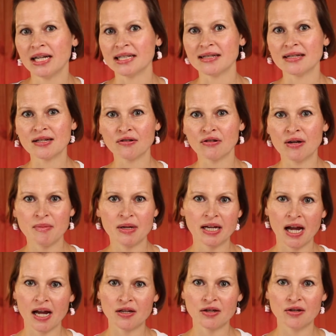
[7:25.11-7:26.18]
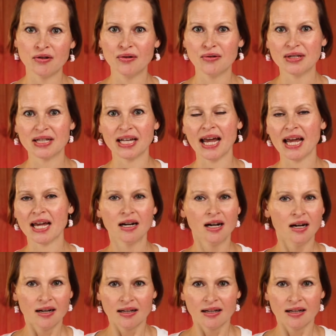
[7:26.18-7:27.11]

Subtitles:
is screaming at you saying,